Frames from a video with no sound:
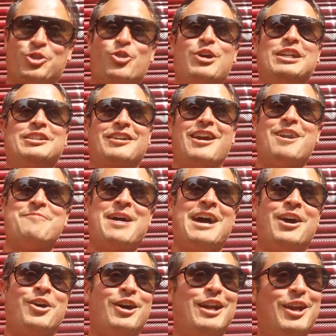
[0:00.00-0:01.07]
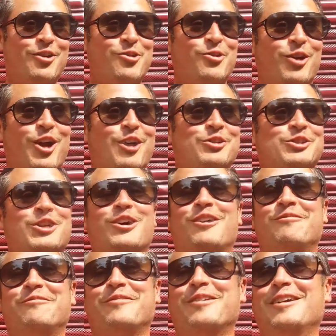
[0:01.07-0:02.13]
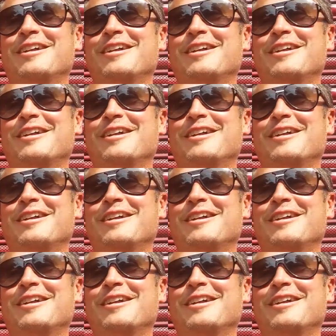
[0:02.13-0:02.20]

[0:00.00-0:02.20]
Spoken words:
toys come out and it all goes off.